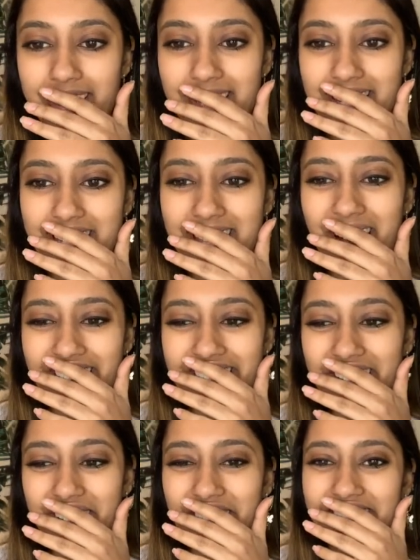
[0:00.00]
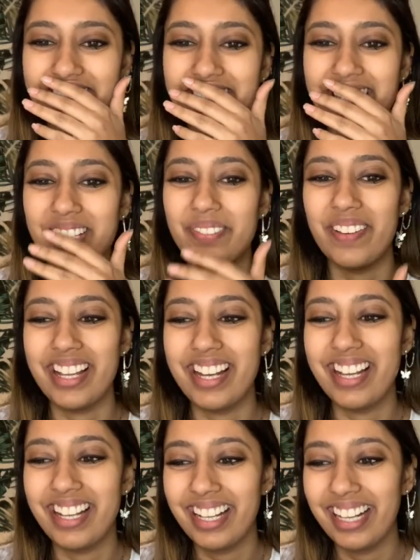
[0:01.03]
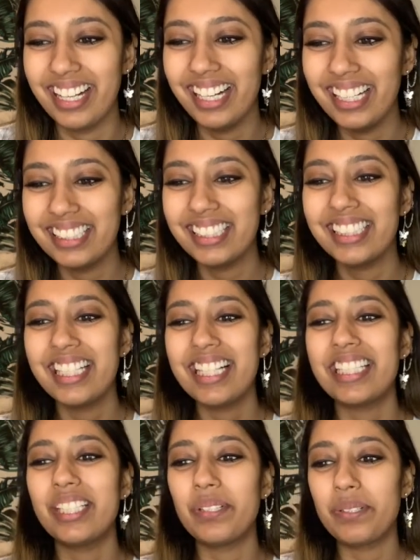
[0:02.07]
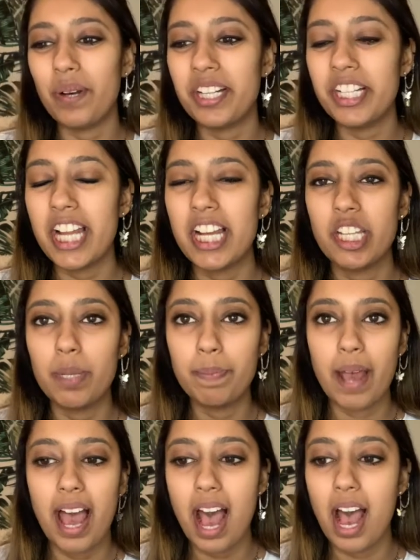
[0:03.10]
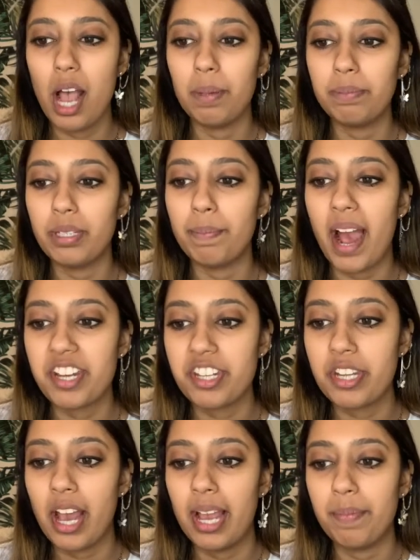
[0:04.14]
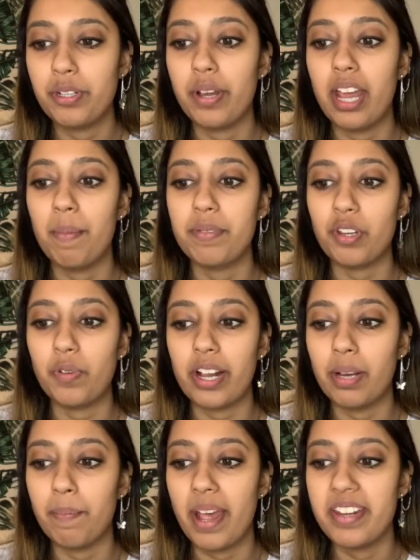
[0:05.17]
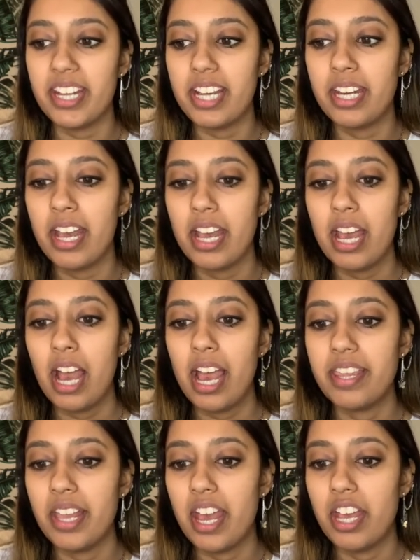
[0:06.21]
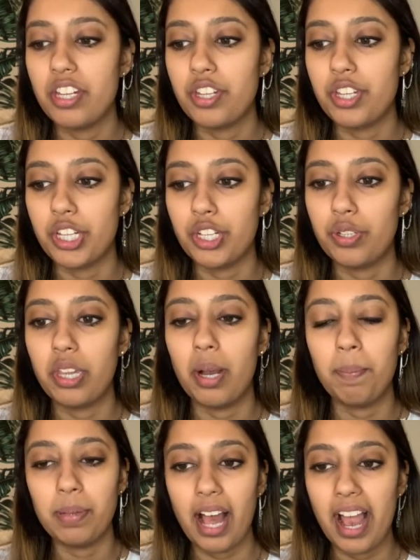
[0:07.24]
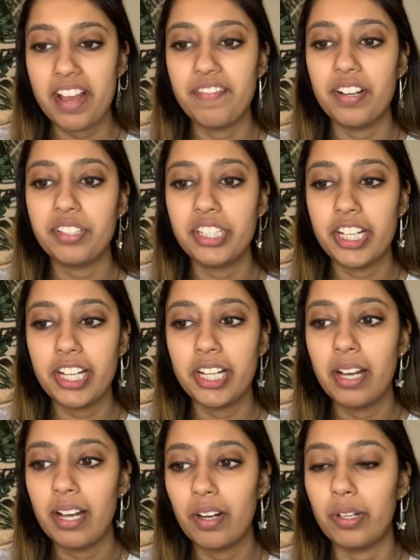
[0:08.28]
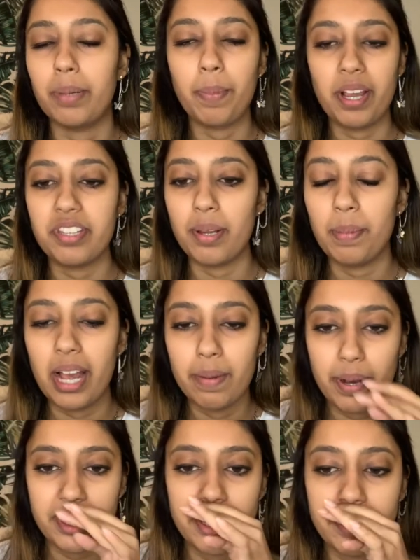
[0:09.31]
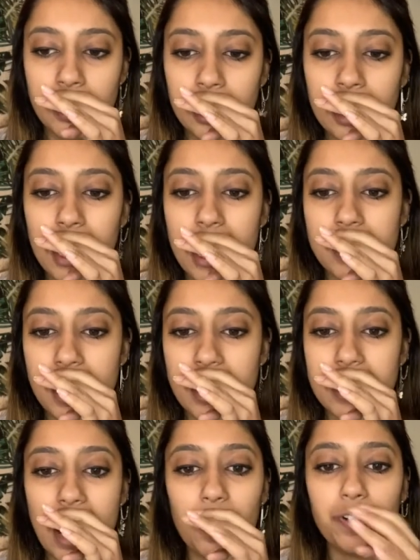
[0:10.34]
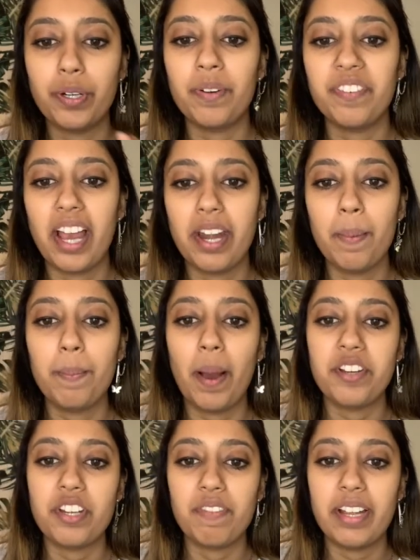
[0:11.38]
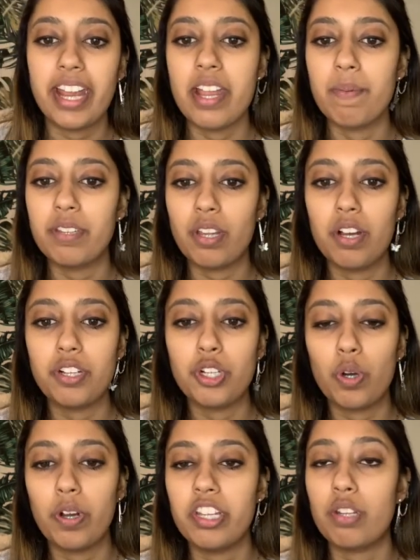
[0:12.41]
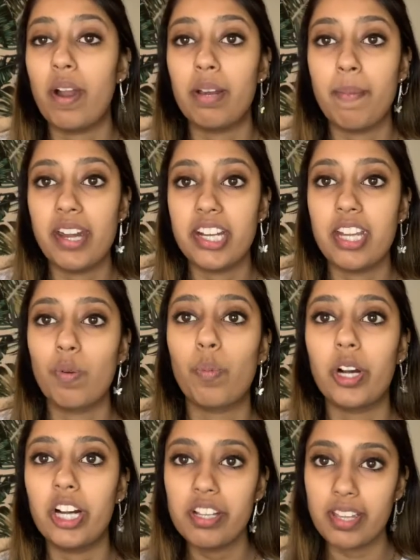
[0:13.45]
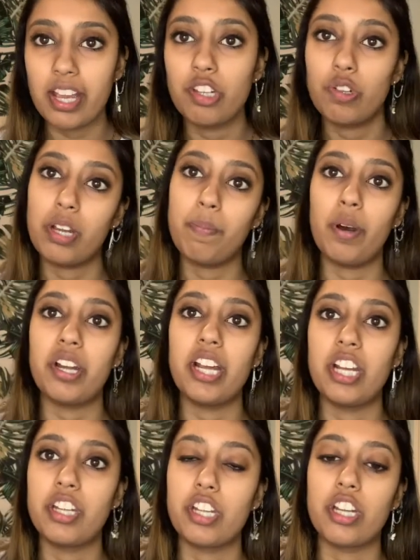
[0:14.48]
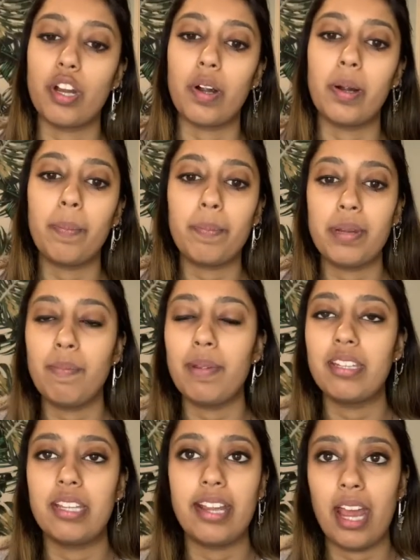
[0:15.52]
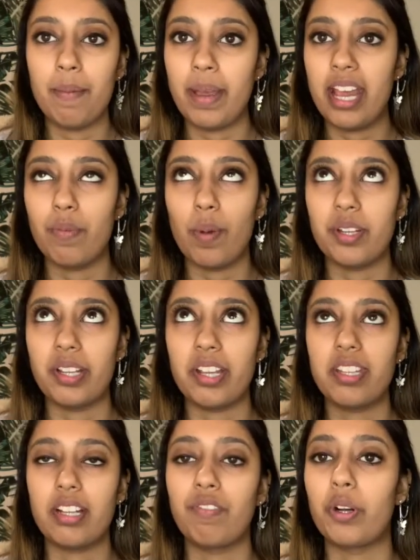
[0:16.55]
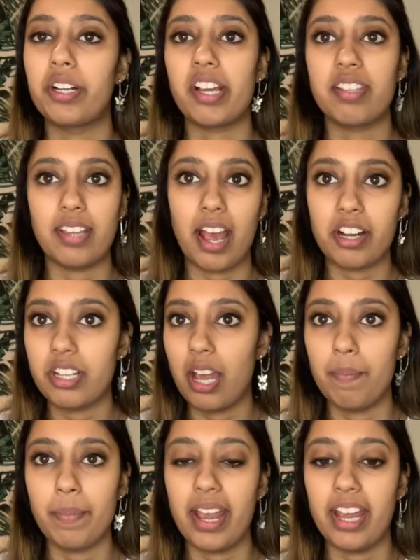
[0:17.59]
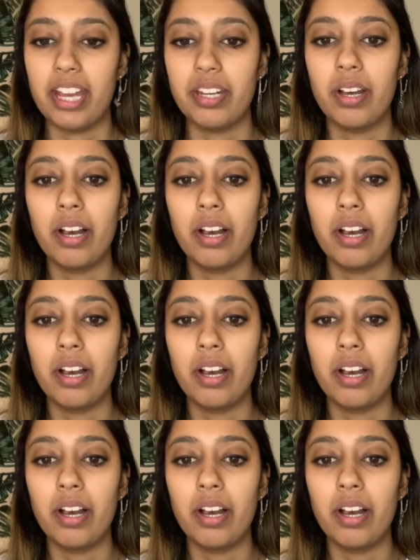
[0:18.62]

sorry for the zoom in, you would want to change the match type to Amazon recommended, and then do the apply filter, or press the apply button, and then now you'll get a bunch of like Amazon choice recommended keywords that you can put into your PPC campaign, whether that's like for an exact campaign,